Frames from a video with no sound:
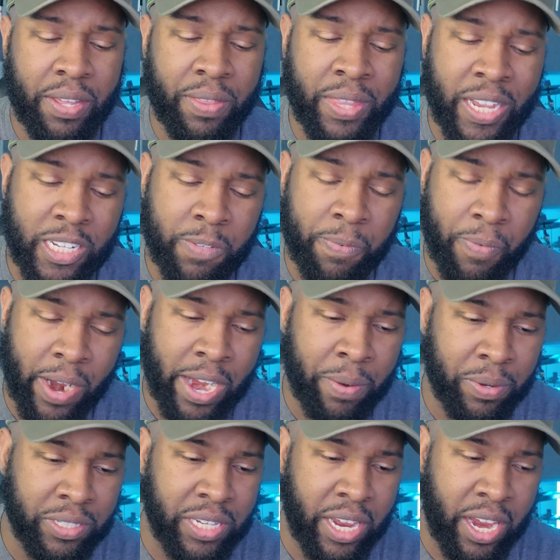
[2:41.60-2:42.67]
This
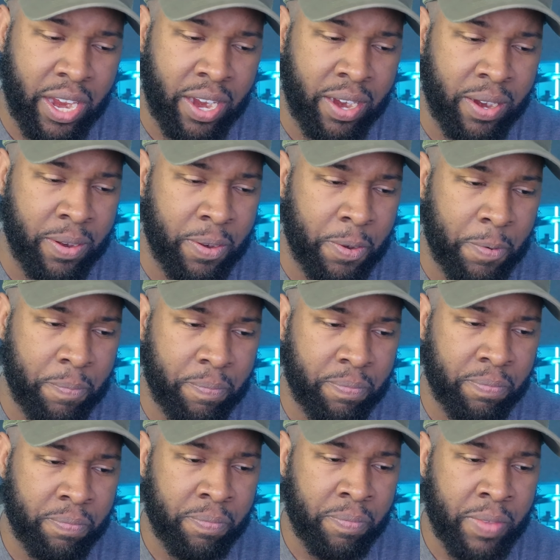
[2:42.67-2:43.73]
fragrance here,
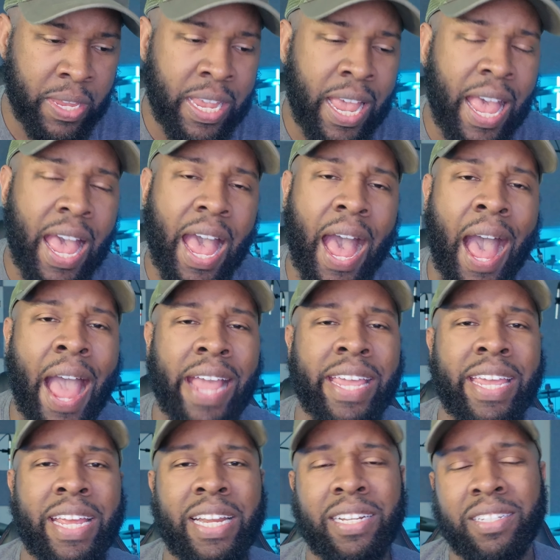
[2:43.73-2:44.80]
I
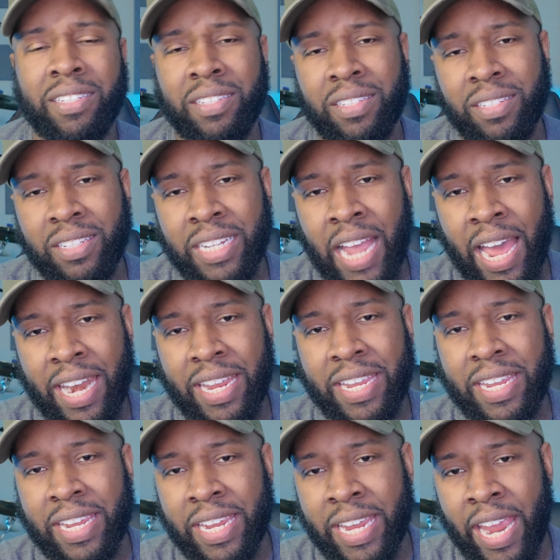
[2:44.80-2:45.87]
can kind
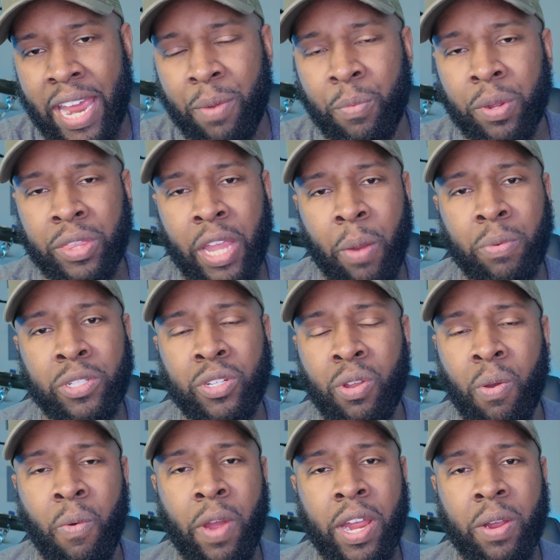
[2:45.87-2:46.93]
of get what they was
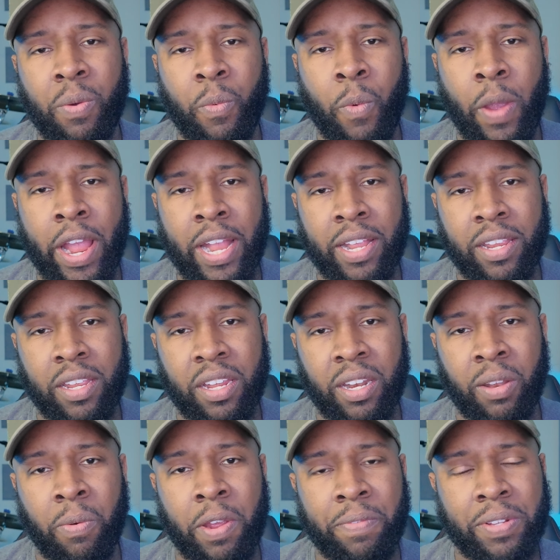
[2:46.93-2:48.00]
doing with
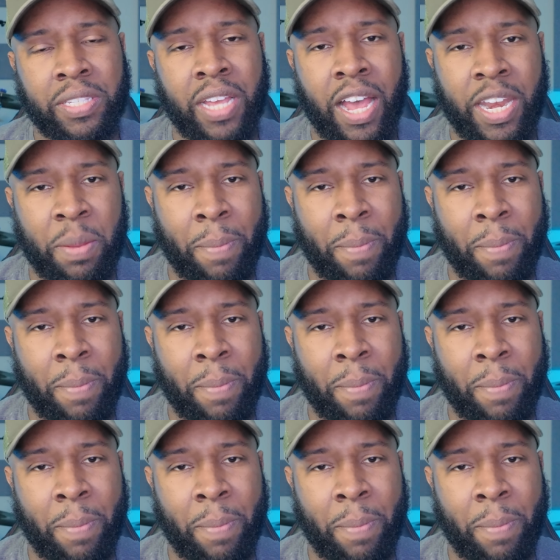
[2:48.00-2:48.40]
Louis Vuitton